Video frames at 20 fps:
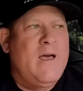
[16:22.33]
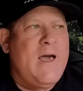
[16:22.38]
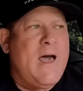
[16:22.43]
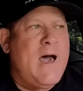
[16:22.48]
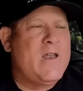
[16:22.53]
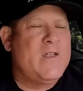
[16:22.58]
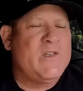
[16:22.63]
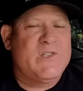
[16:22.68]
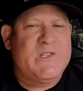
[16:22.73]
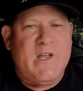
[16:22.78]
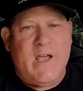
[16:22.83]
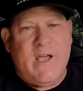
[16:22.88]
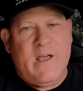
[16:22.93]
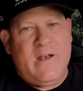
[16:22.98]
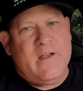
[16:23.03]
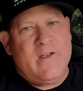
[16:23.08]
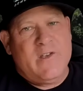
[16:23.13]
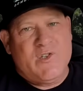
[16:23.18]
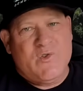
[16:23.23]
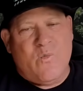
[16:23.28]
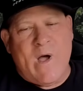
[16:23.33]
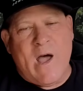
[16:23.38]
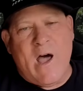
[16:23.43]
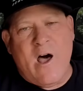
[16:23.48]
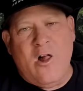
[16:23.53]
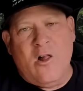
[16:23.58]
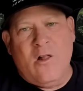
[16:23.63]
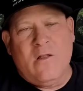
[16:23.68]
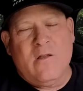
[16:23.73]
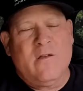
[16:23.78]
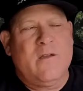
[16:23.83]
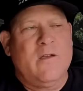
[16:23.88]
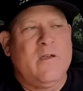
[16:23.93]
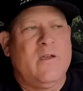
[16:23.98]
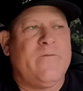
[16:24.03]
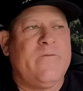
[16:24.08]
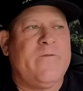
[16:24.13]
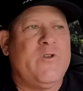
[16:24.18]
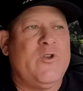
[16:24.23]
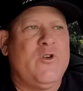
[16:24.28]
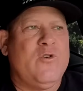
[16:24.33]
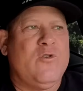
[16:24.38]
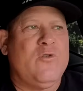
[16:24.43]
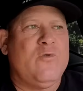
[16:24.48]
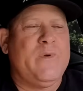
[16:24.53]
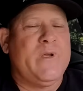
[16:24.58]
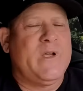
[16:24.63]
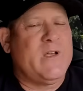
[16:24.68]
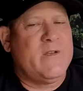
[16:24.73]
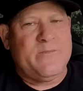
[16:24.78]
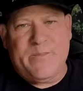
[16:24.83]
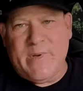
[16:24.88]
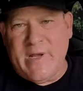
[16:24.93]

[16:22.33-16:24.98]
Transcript: out of state as well, if you, because,